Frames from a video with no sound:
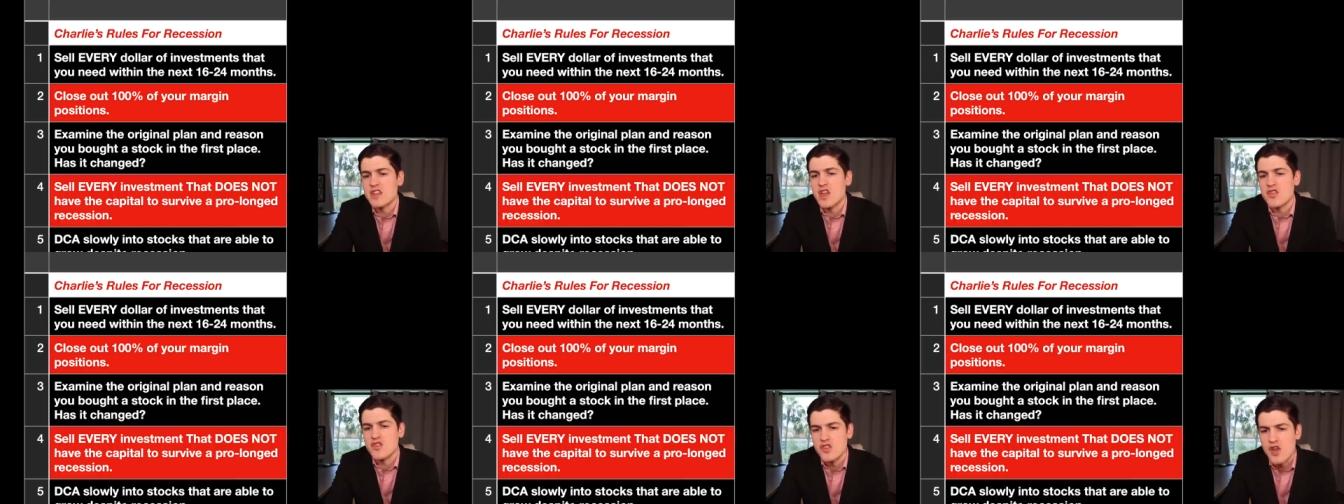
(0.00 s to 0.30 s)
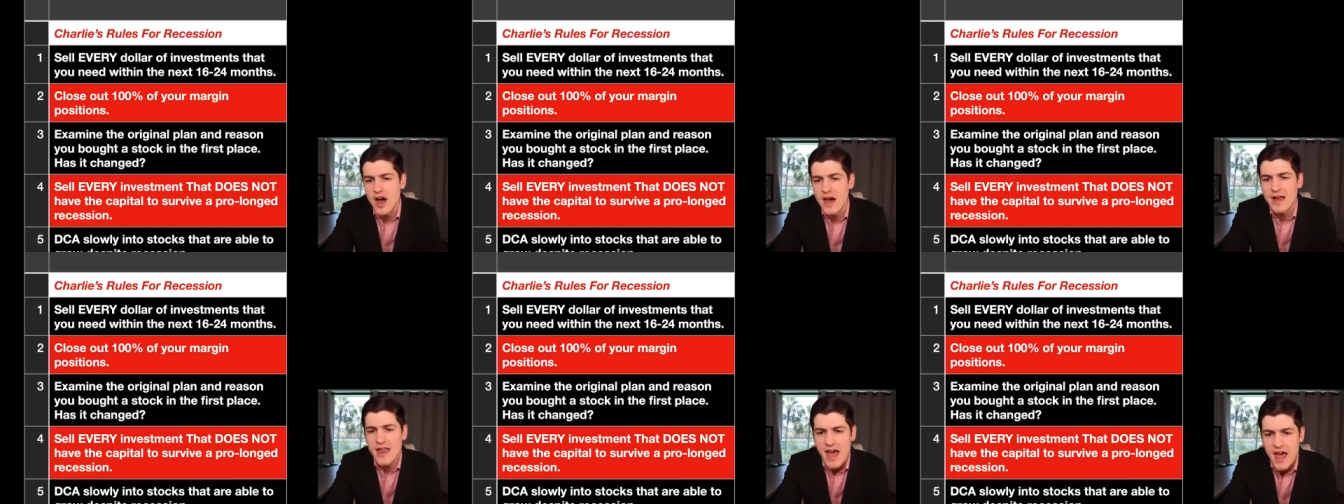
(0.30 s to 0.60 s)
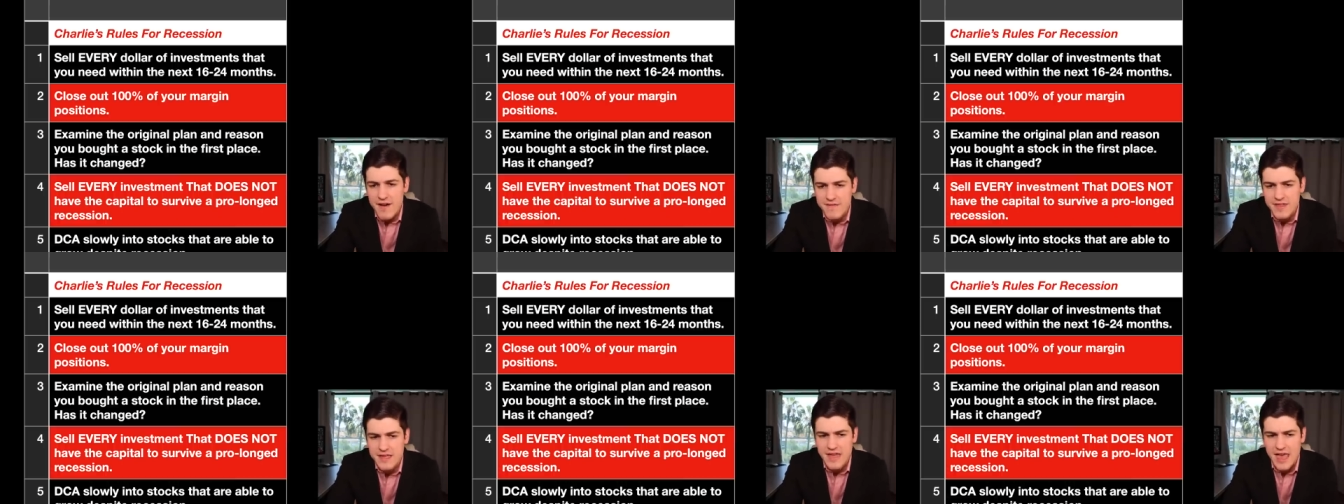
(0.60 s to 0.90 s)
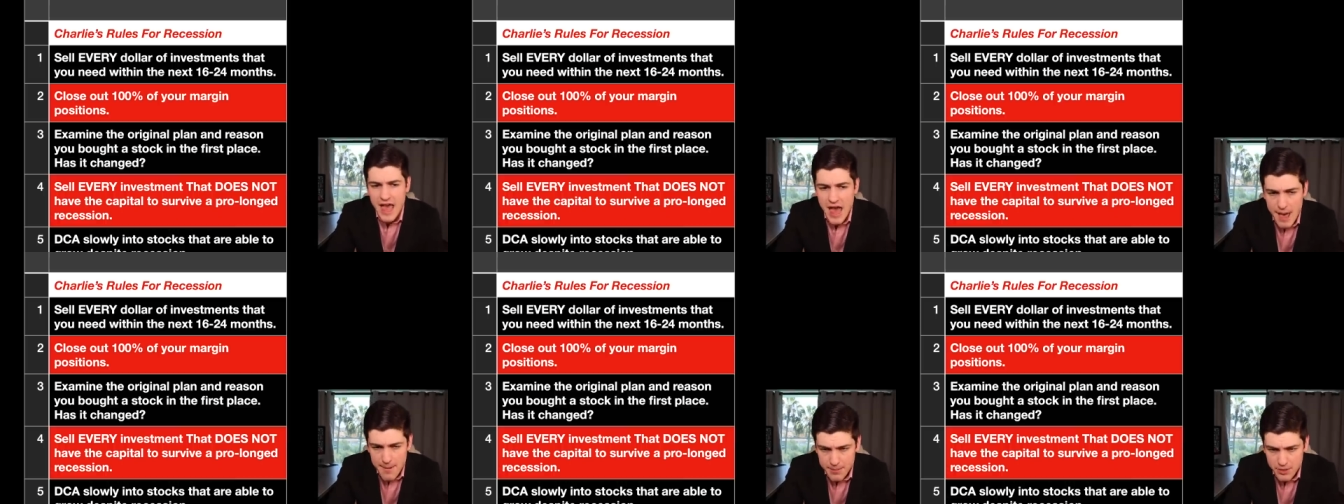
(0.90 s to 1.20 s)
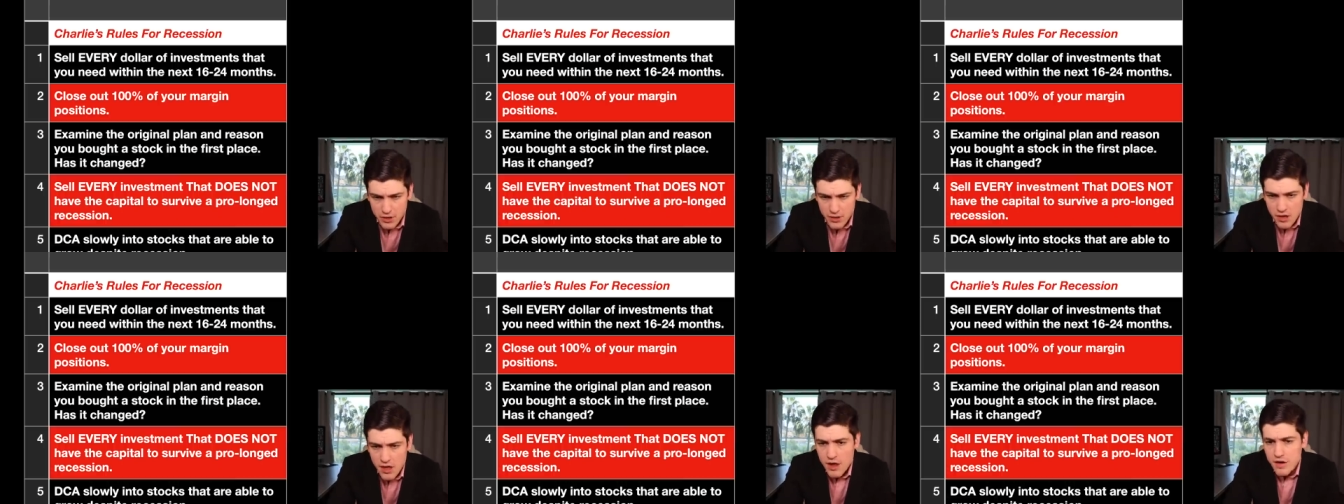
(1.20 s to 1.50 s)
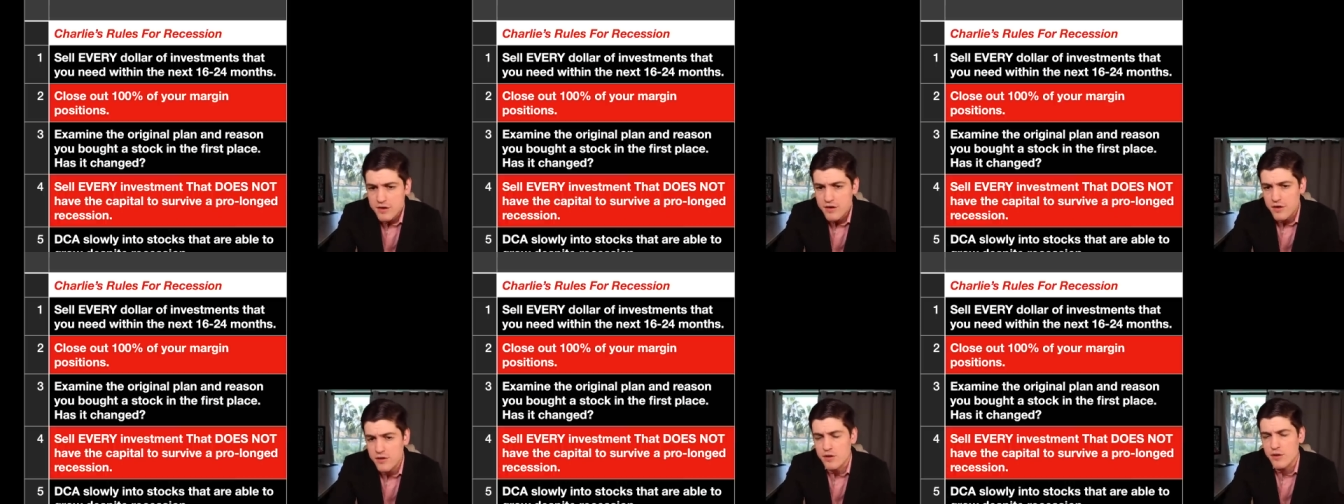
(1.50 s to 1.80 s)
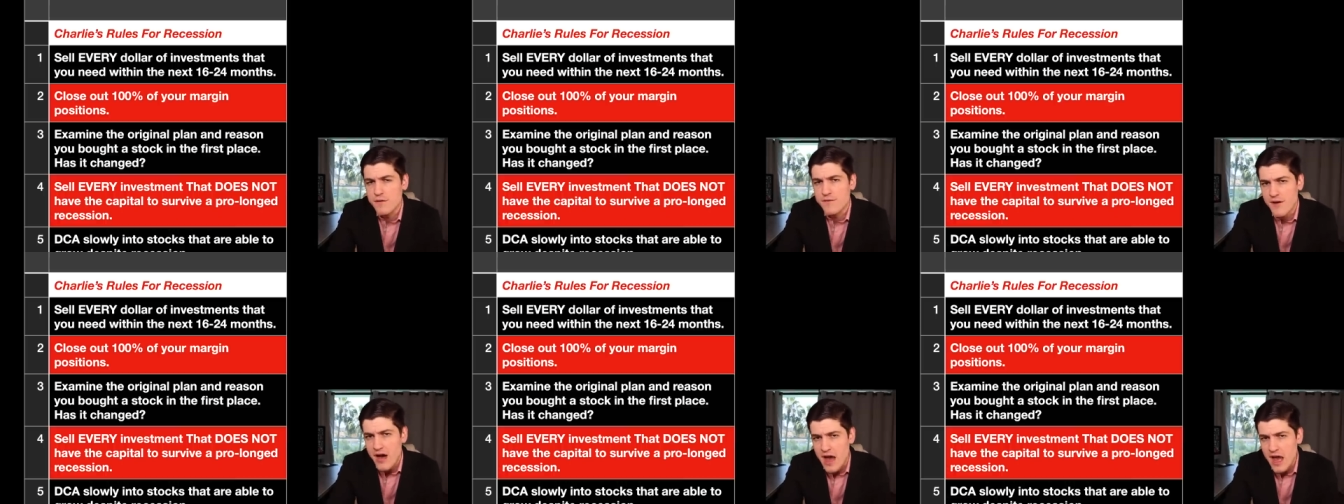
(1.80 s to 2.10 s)
does not have the capital to survive
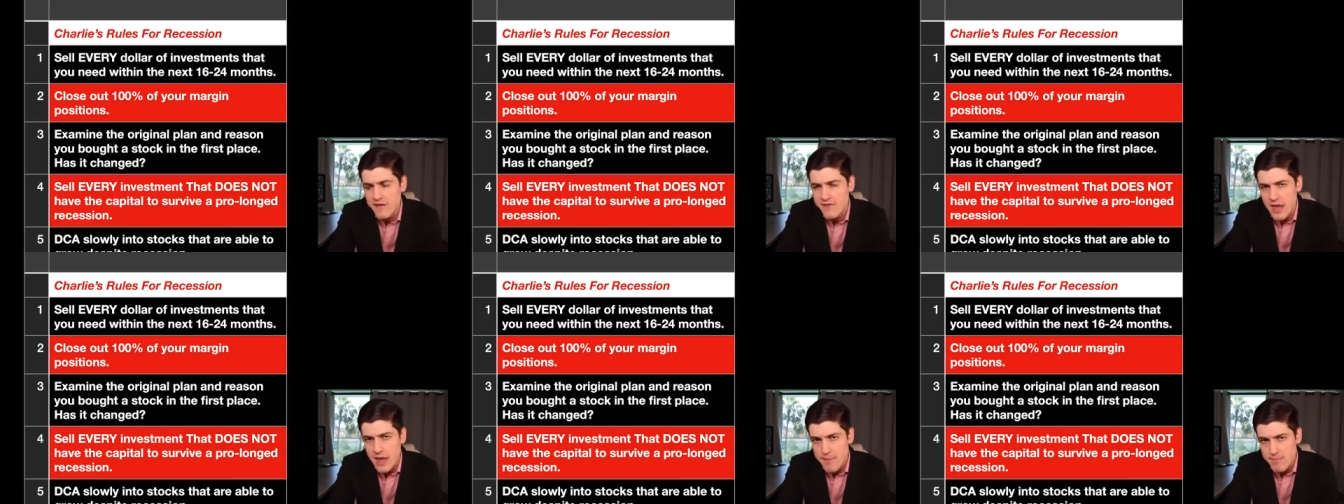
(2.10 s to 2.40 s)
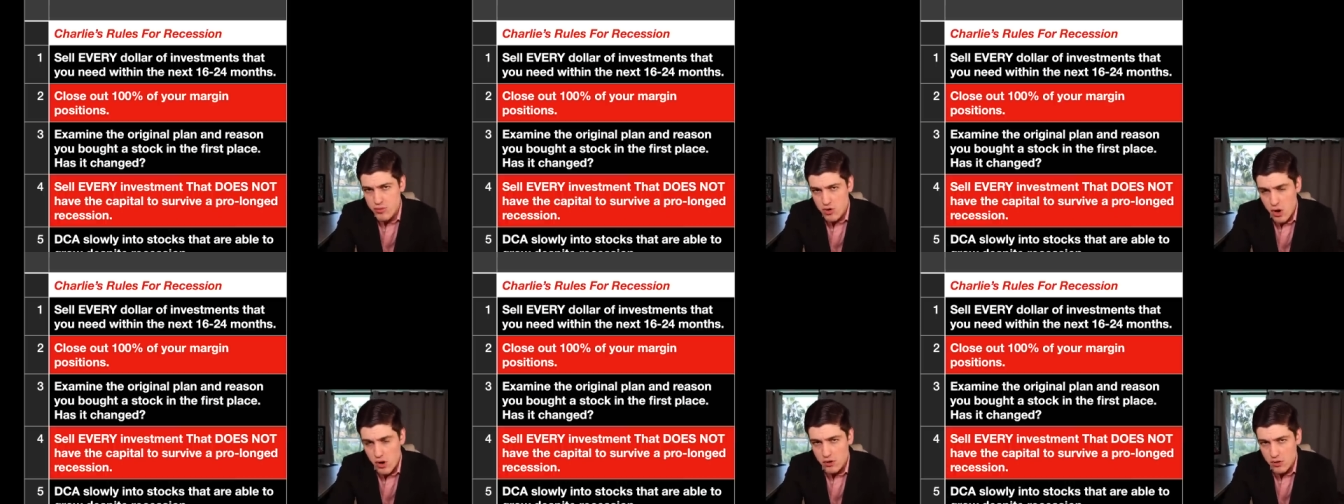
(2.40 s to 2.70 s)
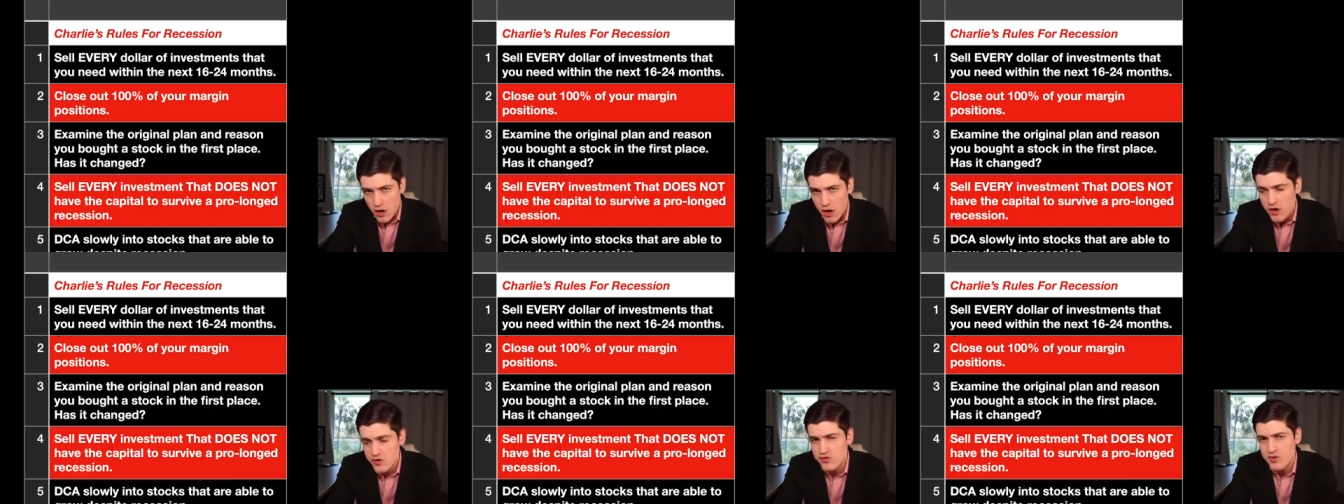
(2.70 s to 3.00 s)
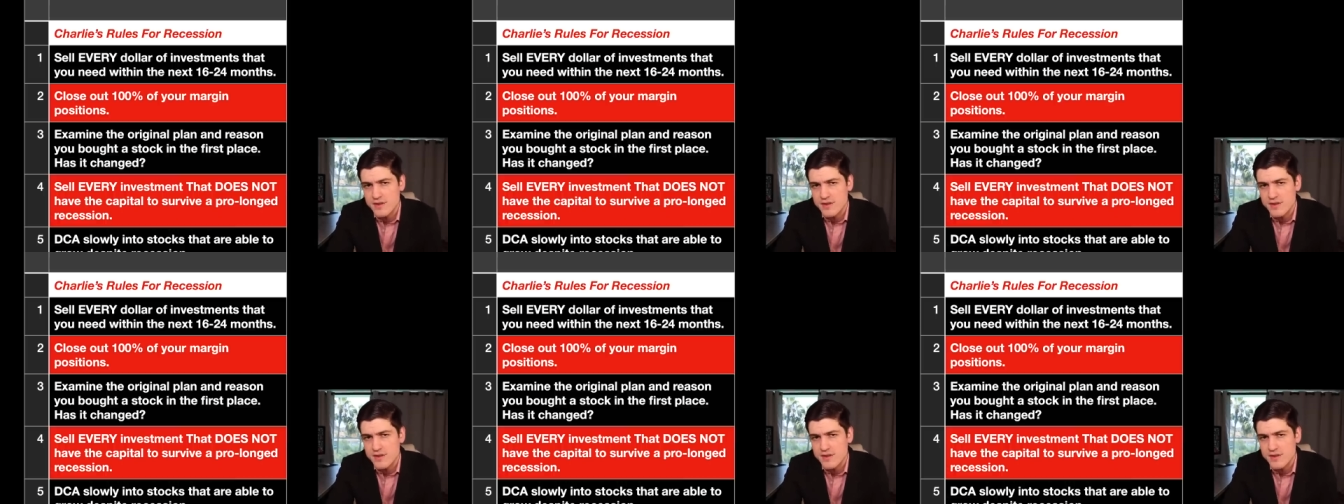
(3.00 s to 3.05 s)
survive a prolonged